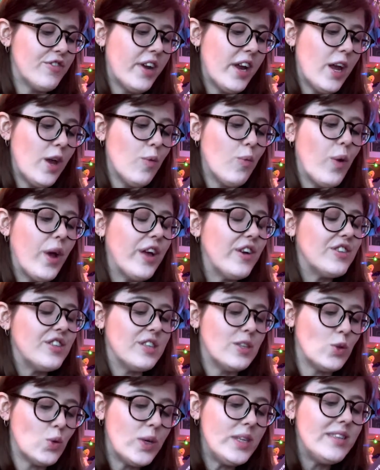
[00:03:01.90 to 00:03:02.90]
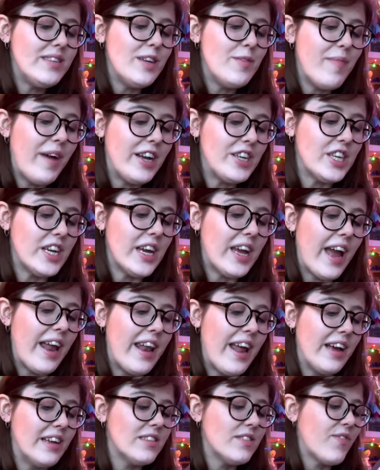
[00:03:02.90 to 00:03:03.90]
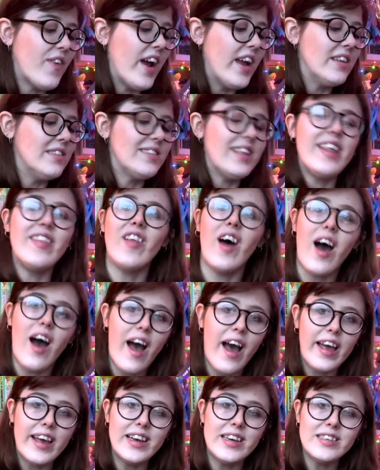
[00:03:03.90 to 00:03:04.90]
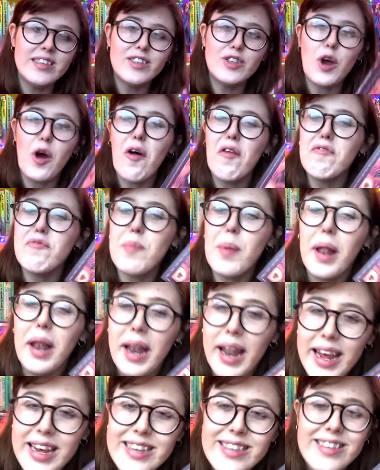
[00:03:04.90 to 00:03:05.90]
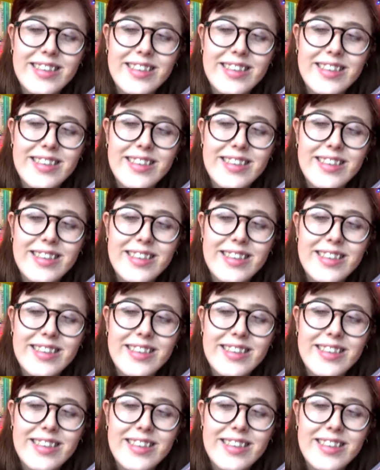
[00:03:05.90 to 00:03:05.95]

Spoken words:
who wields a twisted magic and has friends in the highest of places.